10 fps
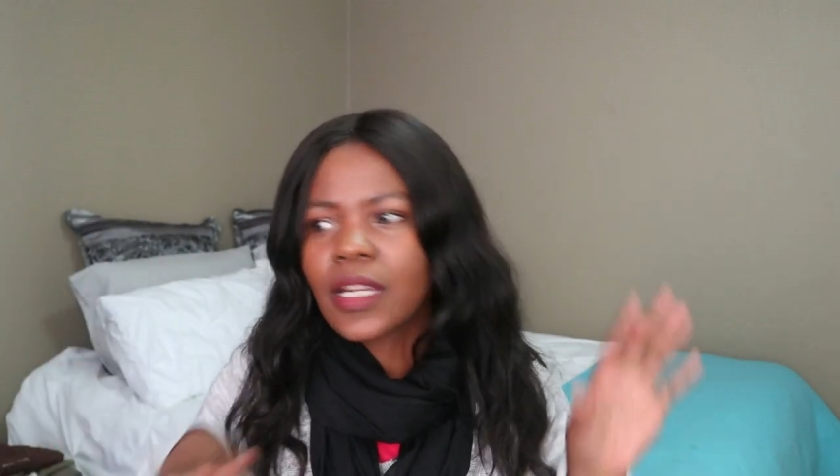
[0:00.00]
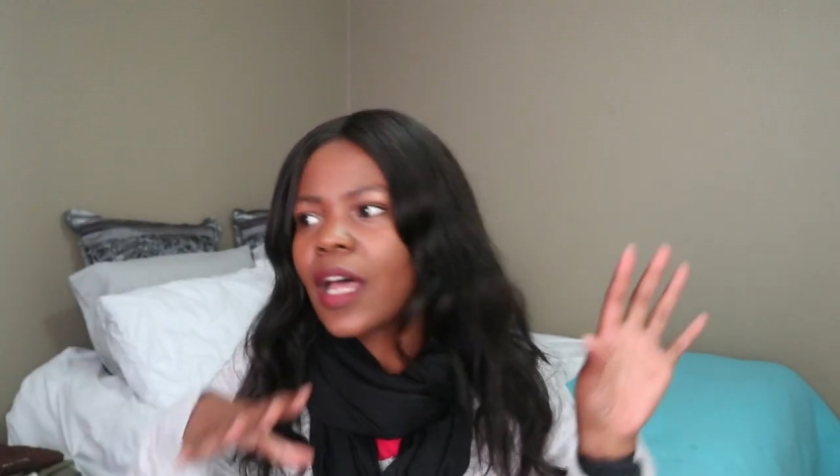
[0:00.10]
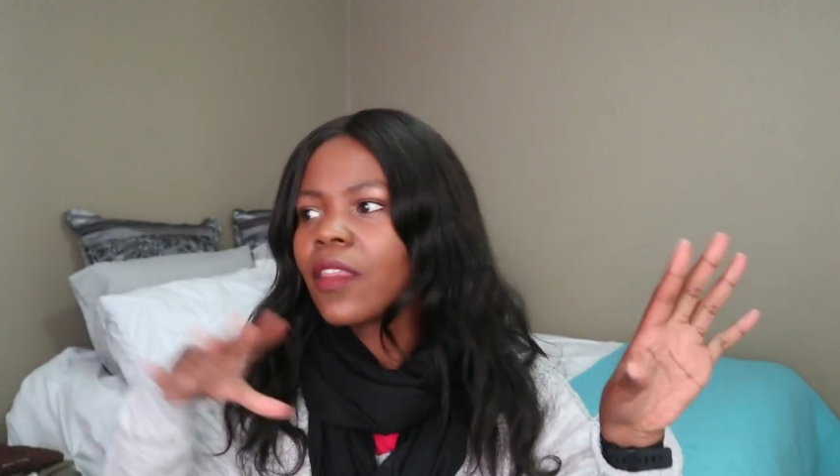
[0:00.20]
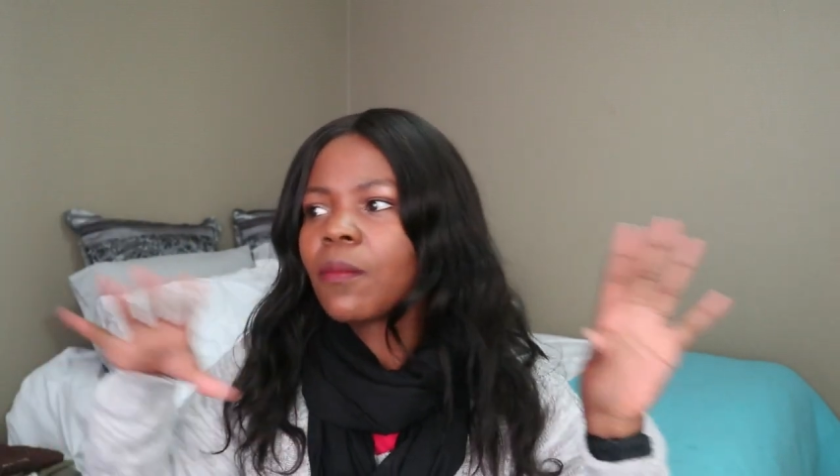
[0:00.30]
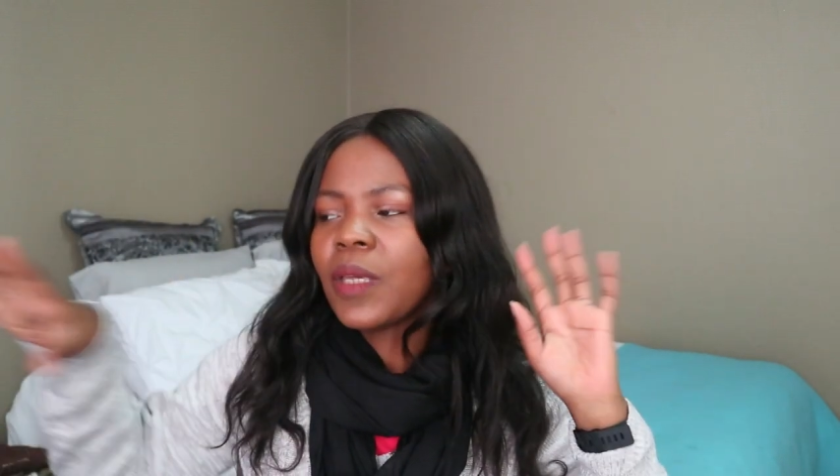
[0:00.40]
and
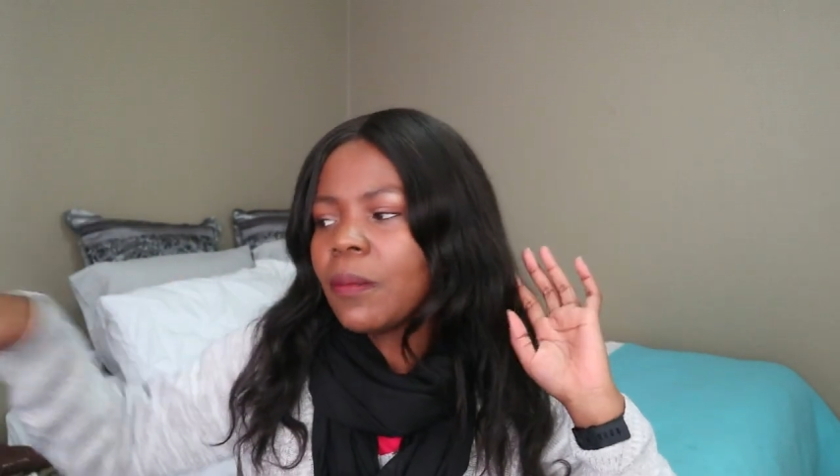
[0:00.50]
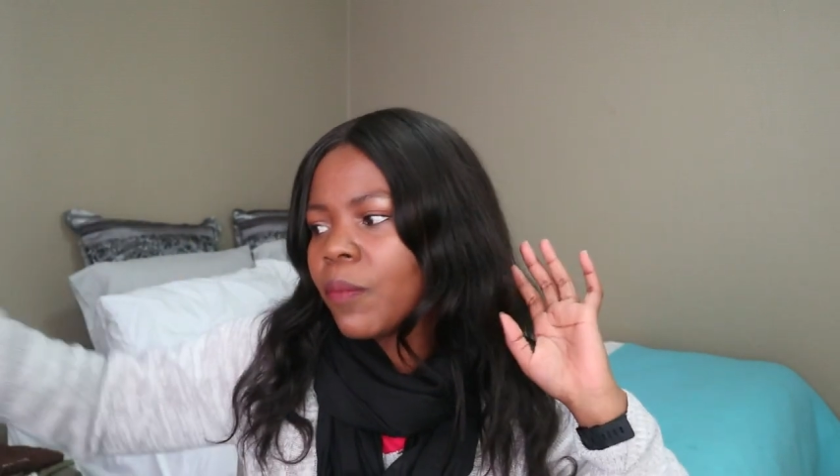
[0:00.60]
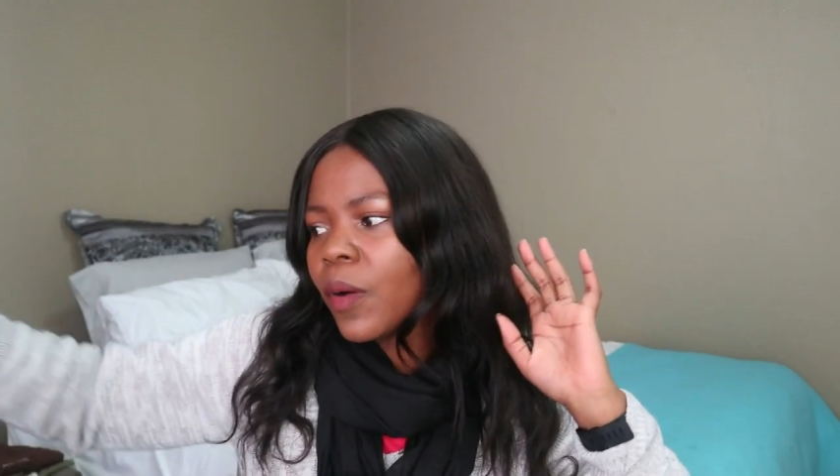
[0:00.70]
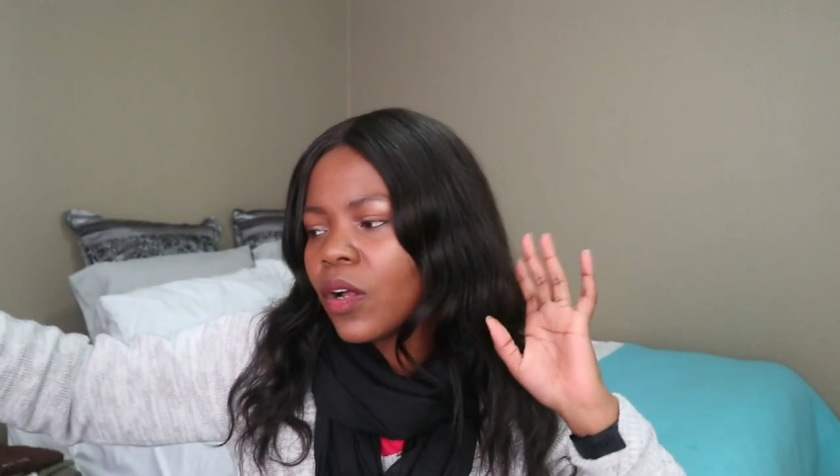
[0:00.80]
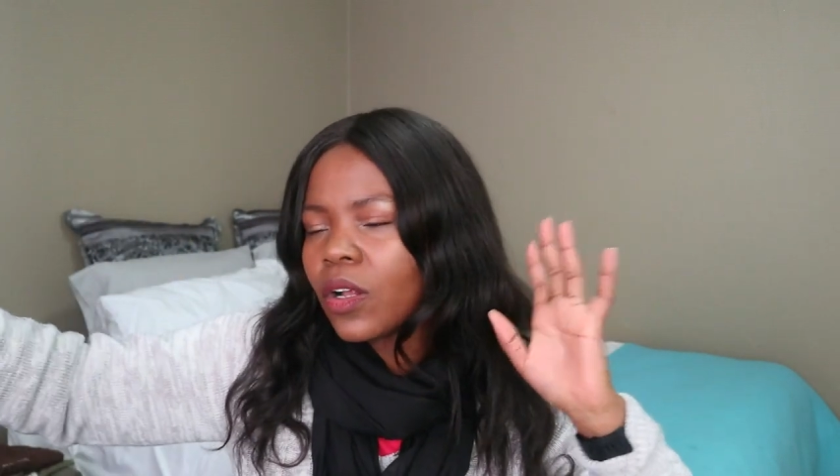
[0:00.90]
other
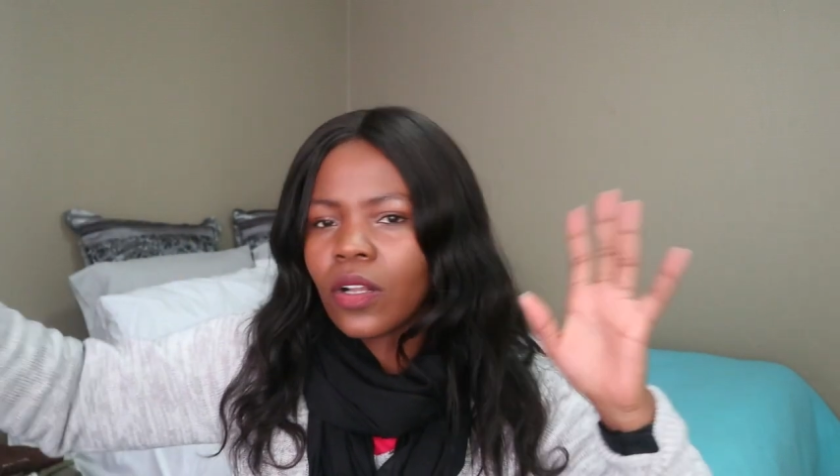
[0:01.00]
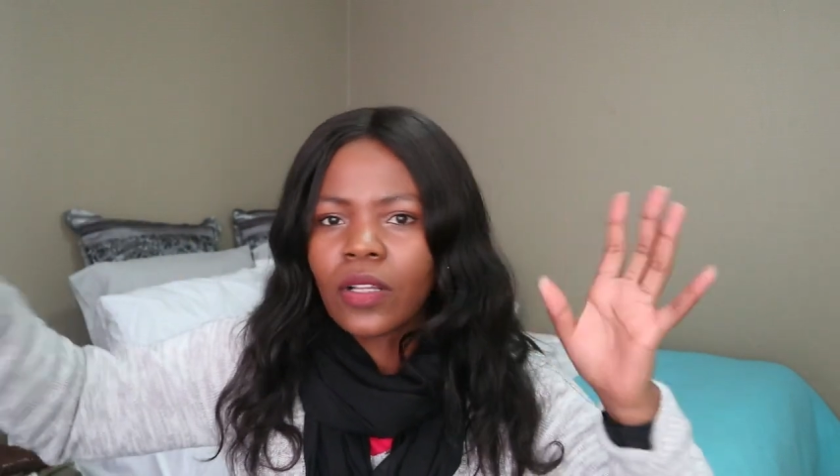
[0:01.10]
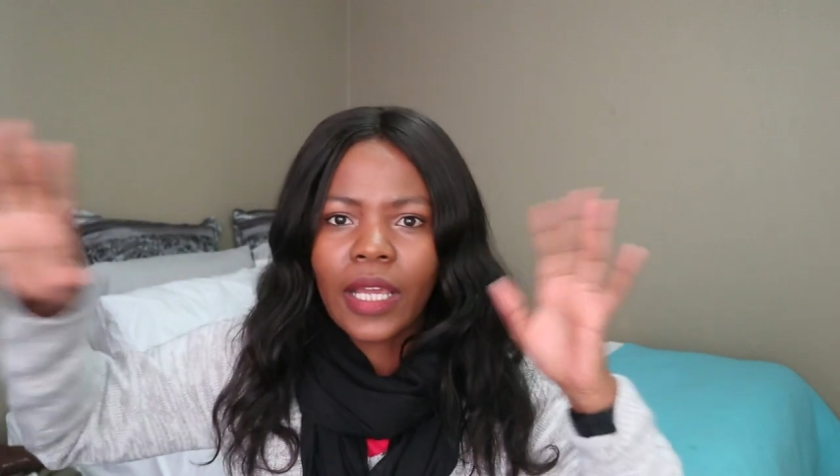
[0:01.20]
people,